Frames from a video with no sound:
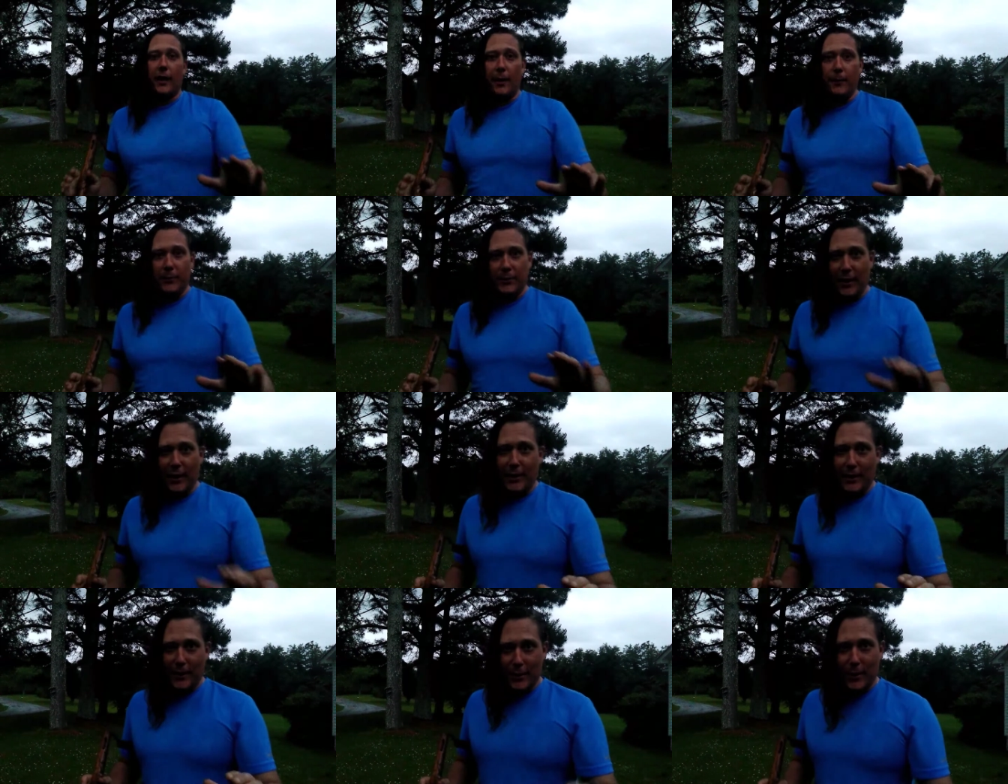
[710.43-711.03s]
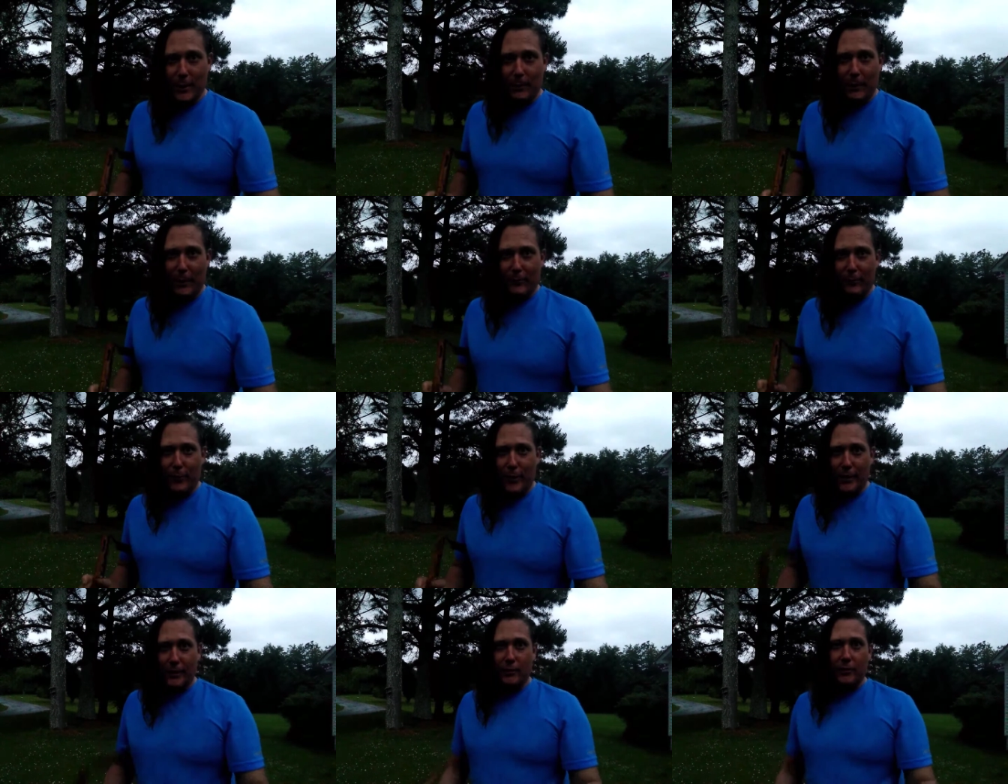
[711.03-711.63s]
stay ninja, my
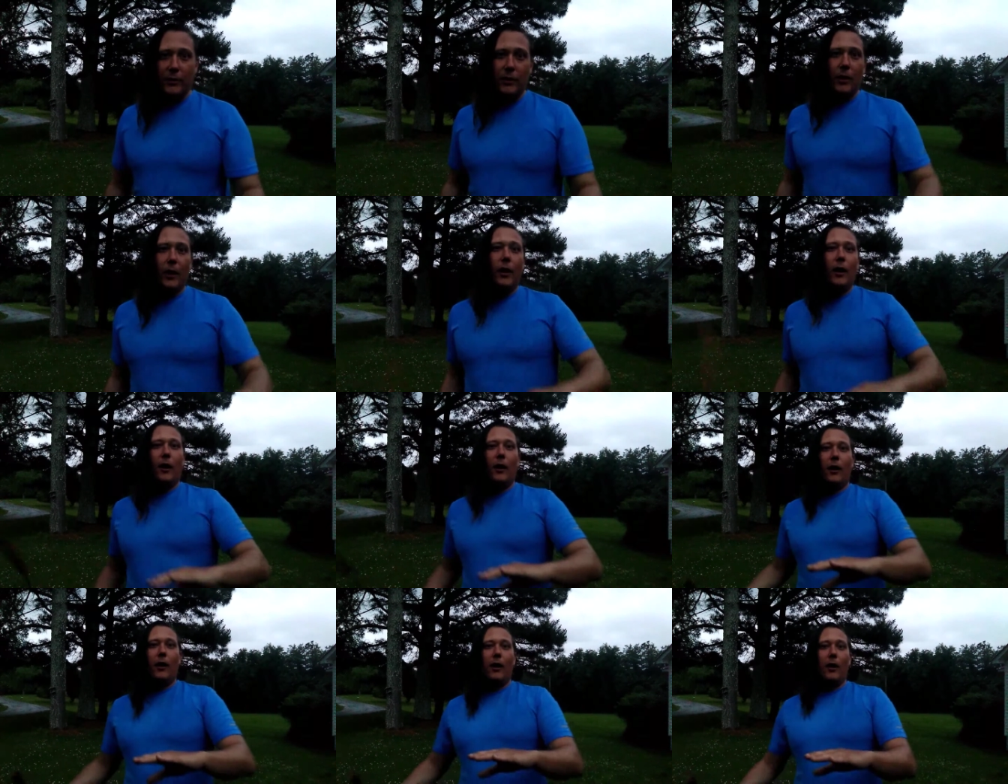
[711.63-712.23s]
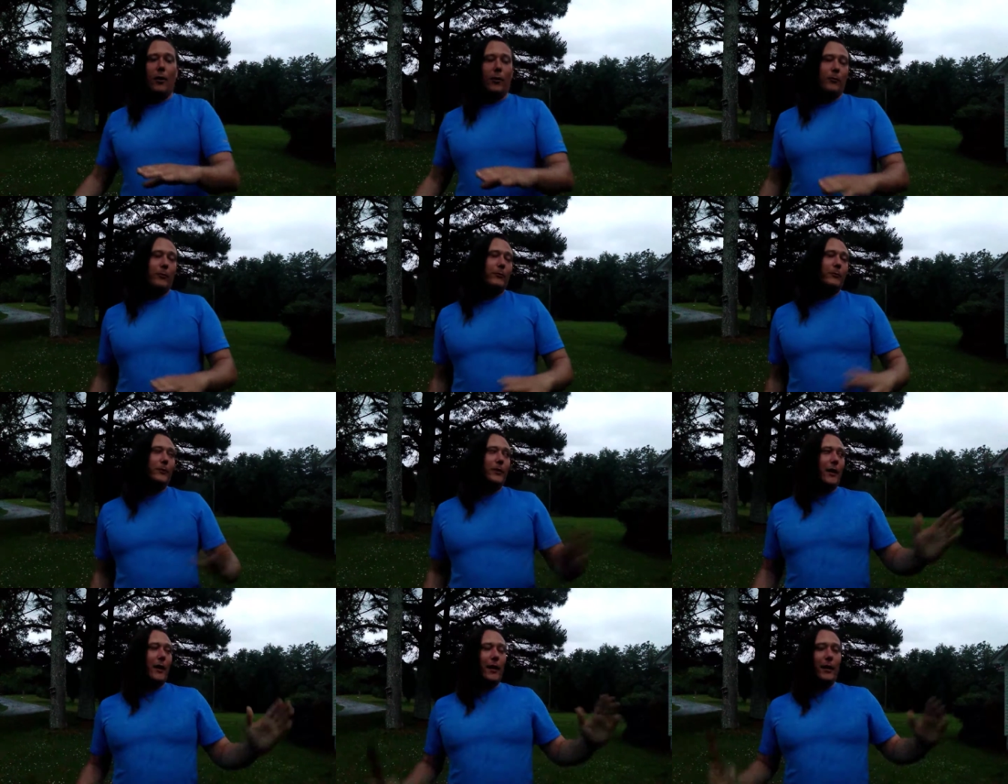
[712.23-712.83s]
friends. Oh
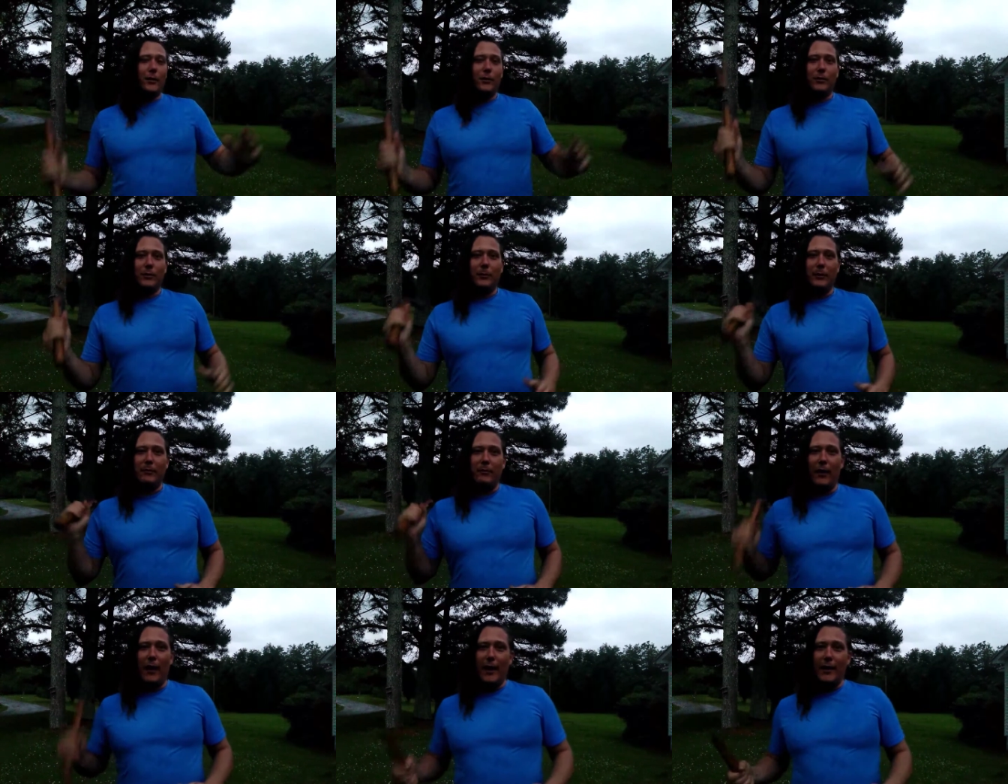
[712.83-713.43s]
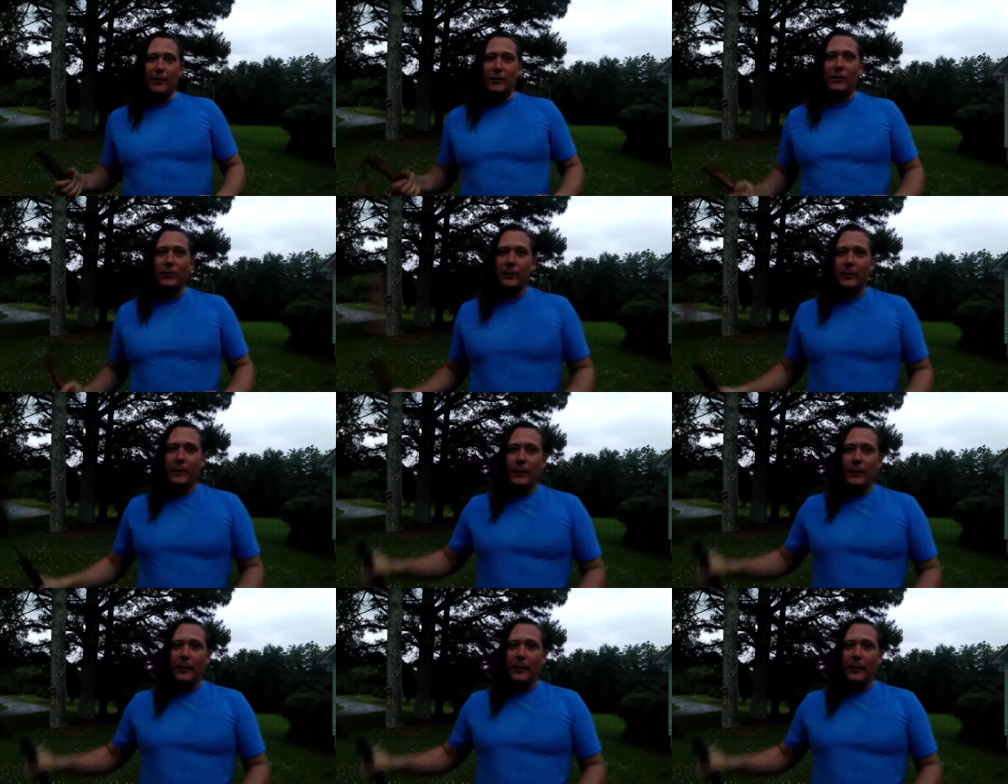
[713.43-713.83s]
yeah, here's some advice.